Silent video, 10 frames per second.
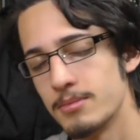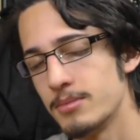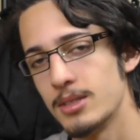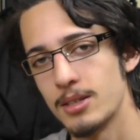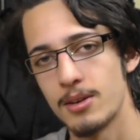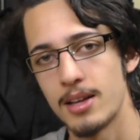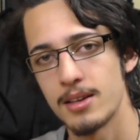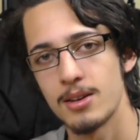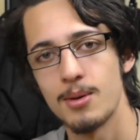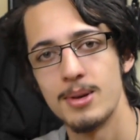you know, other
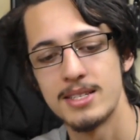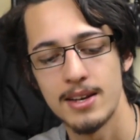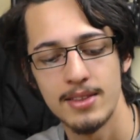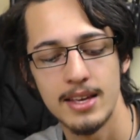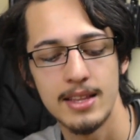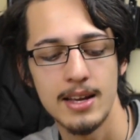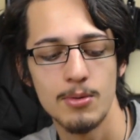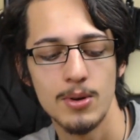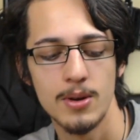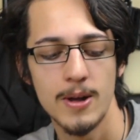comments out there that
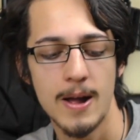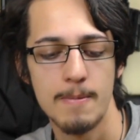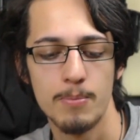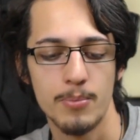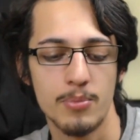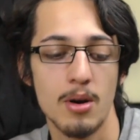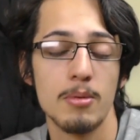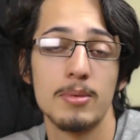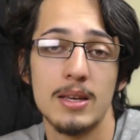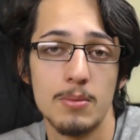were
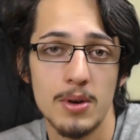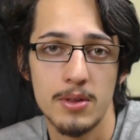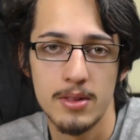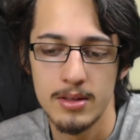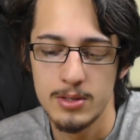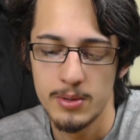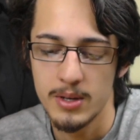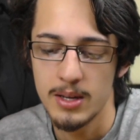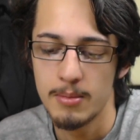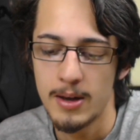probably worth
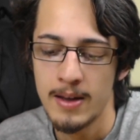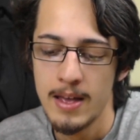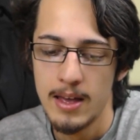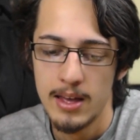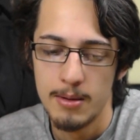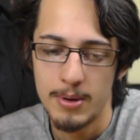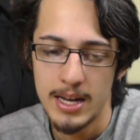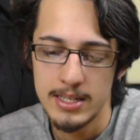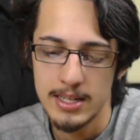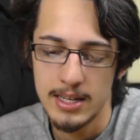talking about.
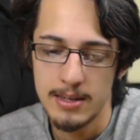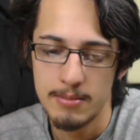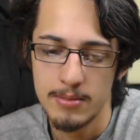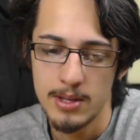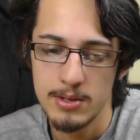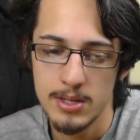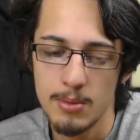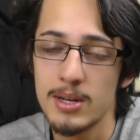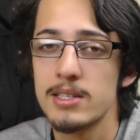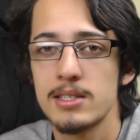But those are the
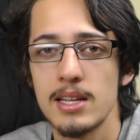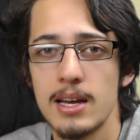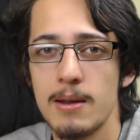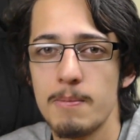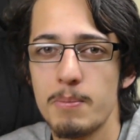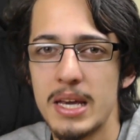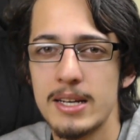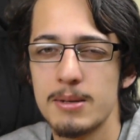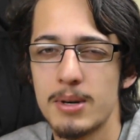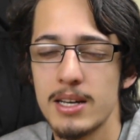ones that
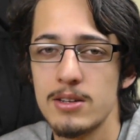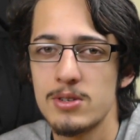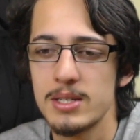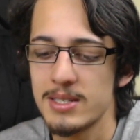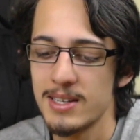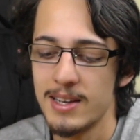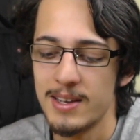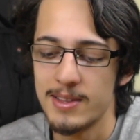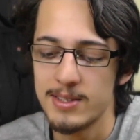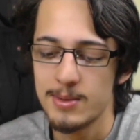piqued my interest.
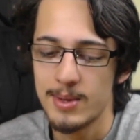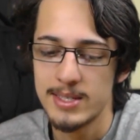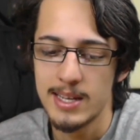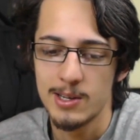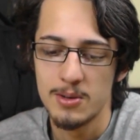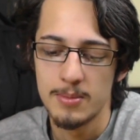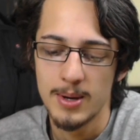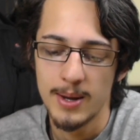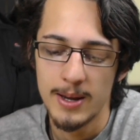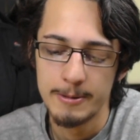Those are the ones that caught
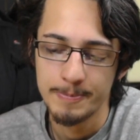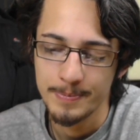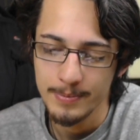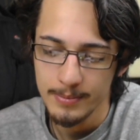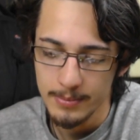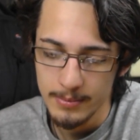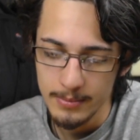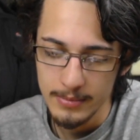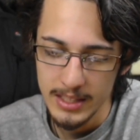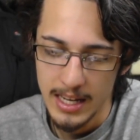my
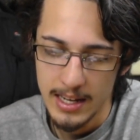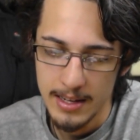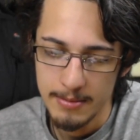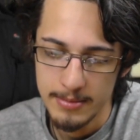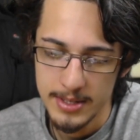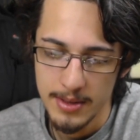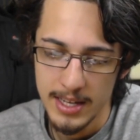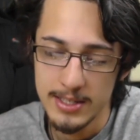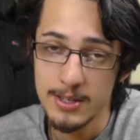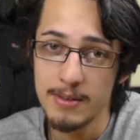eye. So
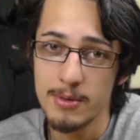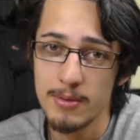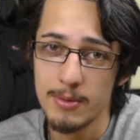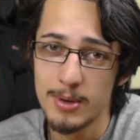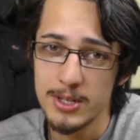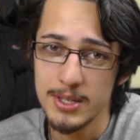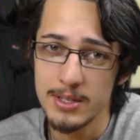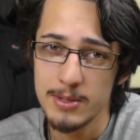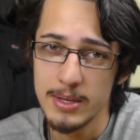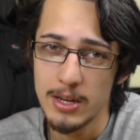thanks to everyone for watching
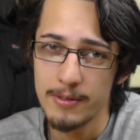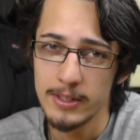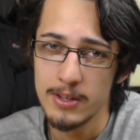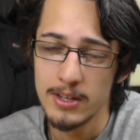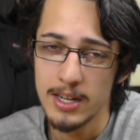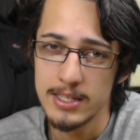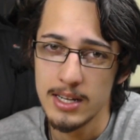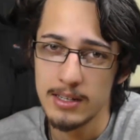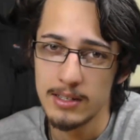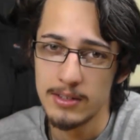this week. Hopefully you guys
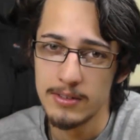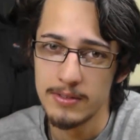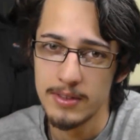had a lot of